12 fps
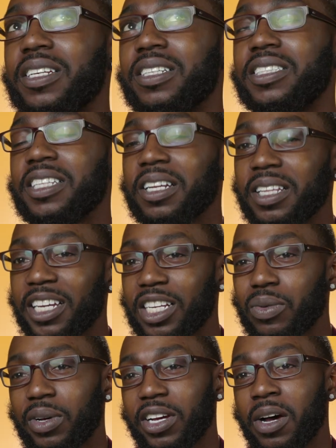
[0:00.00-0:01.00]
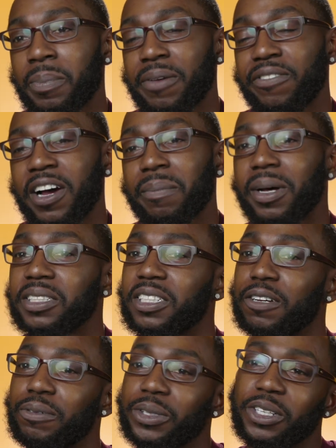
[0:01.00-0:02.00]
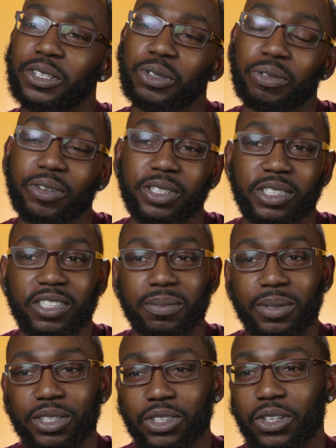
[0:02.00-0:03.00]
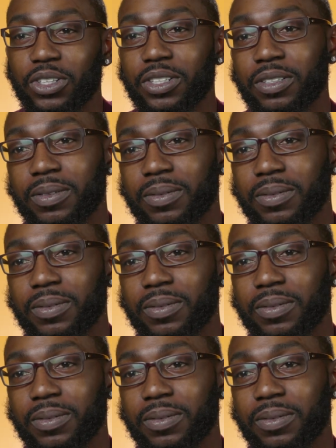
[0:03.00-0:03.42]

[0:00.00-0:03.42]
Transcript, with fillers: CLA is what helped me find myself within the University of Minnesota.